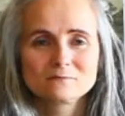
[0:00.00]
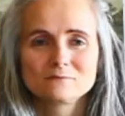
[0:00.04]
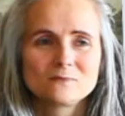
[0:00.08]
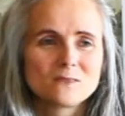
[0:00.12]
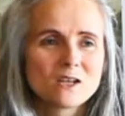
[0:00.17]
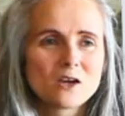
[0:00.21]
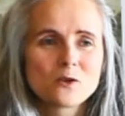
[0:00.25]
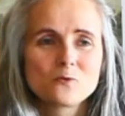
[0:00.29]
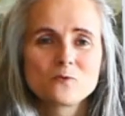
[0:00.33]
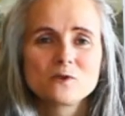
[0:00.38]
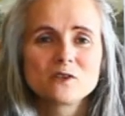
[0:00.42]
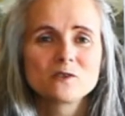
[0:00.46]

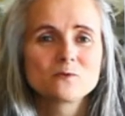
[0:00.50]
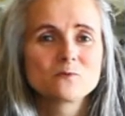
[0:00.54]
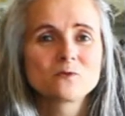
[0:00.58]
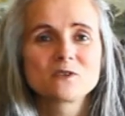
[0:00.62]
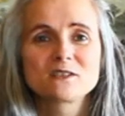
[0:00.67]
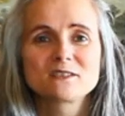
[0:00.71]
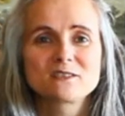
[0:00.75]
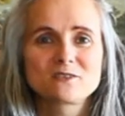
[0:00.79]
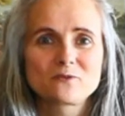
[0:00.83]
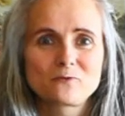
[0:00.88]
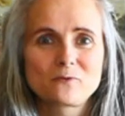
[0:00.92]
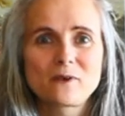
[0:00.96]
no one
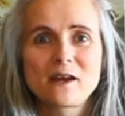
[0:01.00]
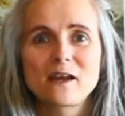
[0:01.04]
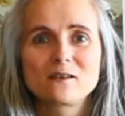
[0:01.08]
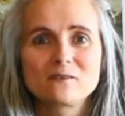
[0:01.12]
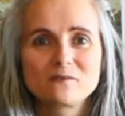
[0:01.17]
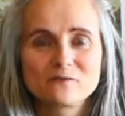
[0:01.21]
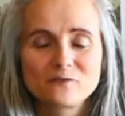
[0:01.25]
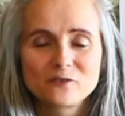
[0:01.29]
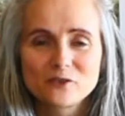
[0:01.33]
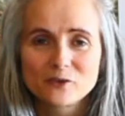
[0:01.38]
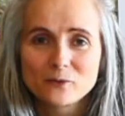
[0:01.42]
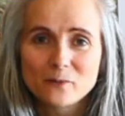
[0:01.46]
was
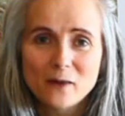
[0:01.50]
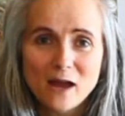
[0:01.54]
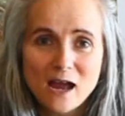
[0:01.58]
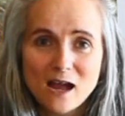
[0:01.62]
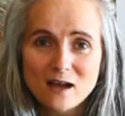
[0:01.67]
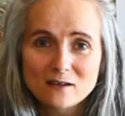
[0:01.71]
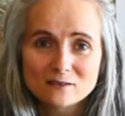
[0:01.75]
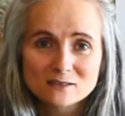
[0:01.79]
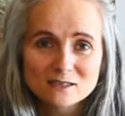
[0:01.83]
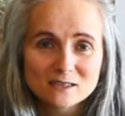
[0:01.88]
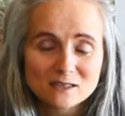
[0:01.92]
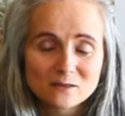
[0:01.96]
around for
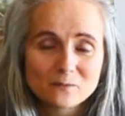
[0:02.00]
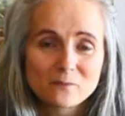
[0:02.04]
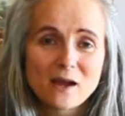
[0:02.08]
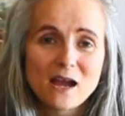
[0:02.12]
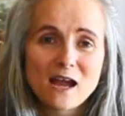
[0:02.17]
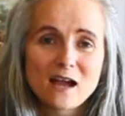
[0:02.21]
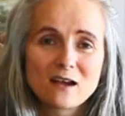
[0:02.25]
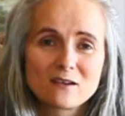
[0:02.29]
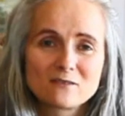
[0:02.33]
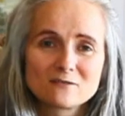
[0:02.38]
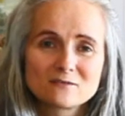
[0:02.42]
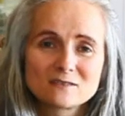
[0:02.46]
miles and
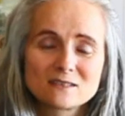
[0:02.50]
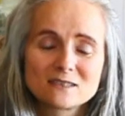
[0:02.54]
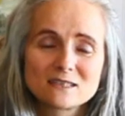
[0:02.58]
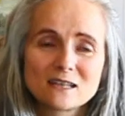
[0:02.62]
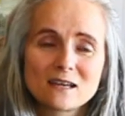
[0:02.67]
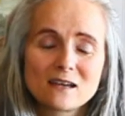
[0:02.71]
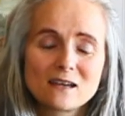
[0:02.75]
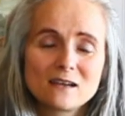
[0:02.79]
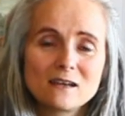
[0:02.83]
miles.